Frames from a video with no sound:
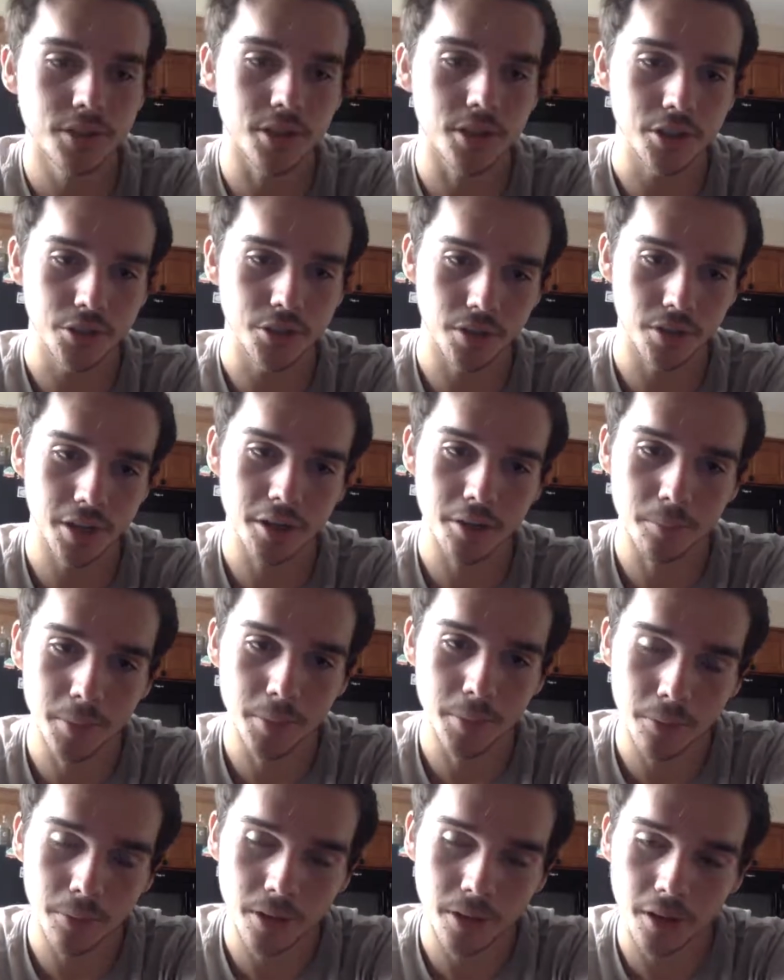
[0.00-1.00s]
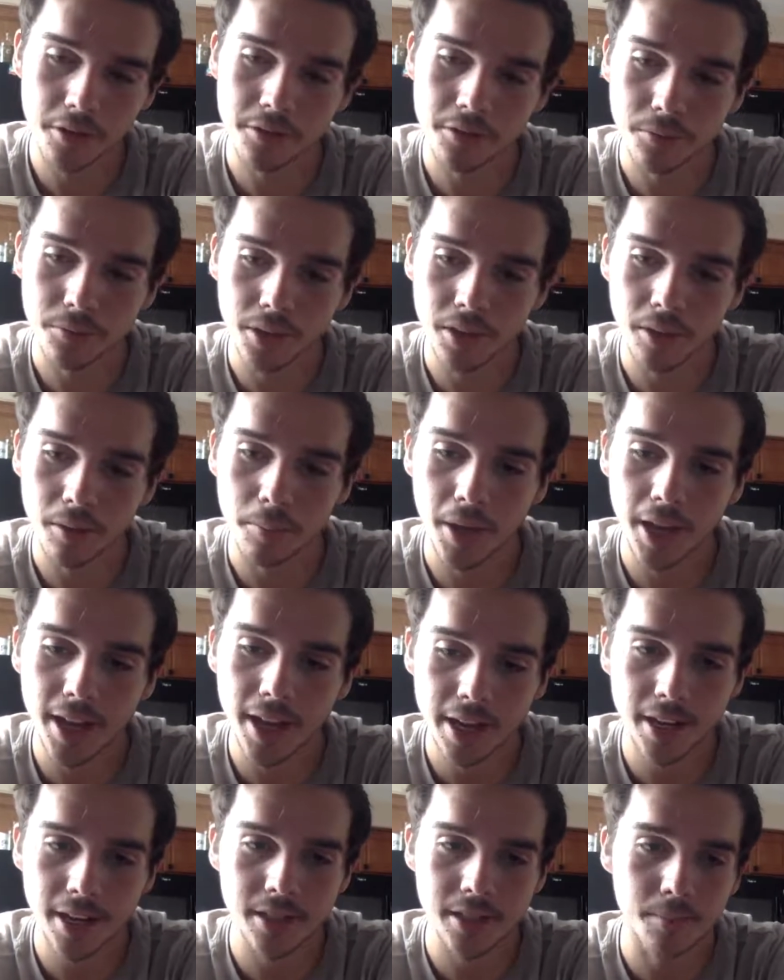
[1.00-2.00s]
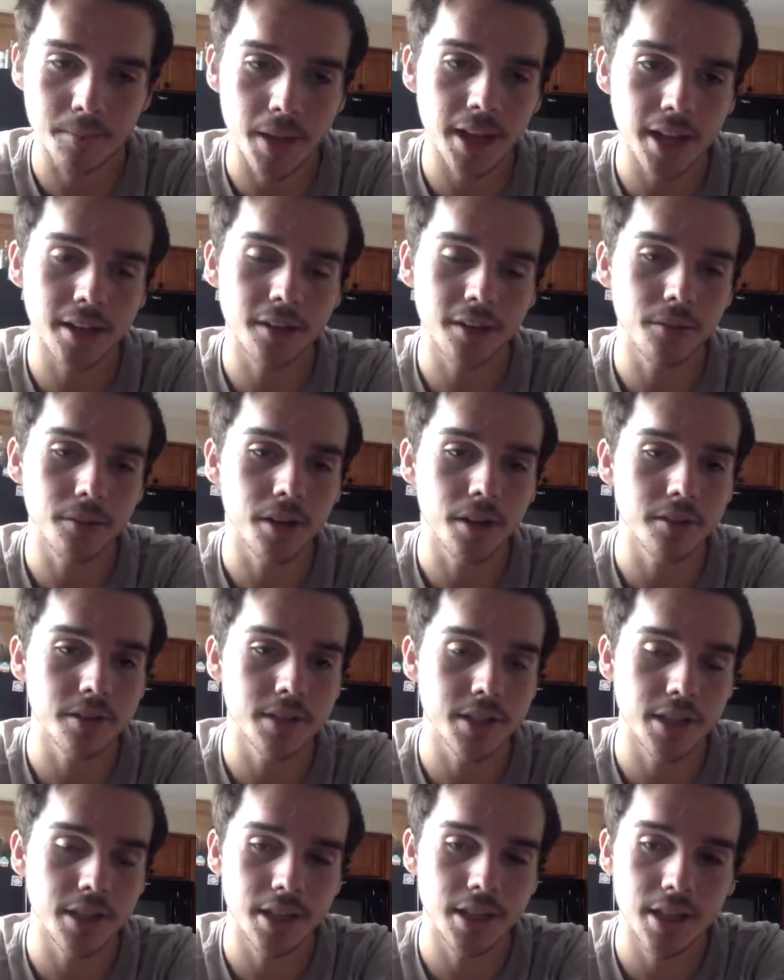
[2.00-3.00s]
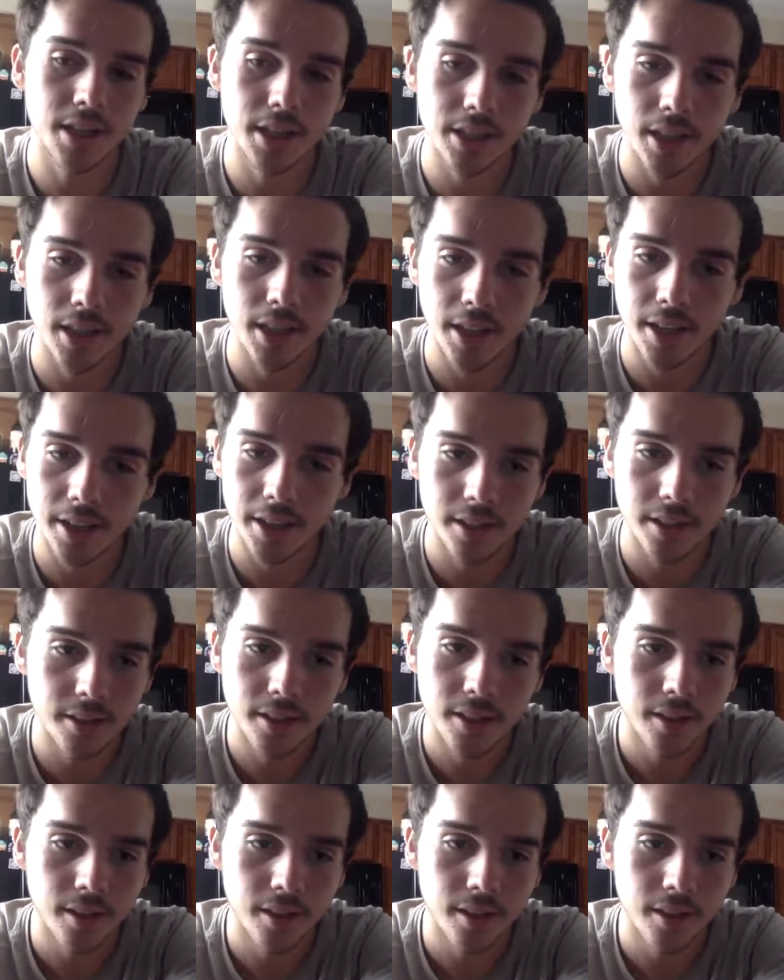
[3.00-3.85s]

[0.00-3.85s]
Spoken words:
to trigger me when I was really bad asthmatic when I was a kid. Like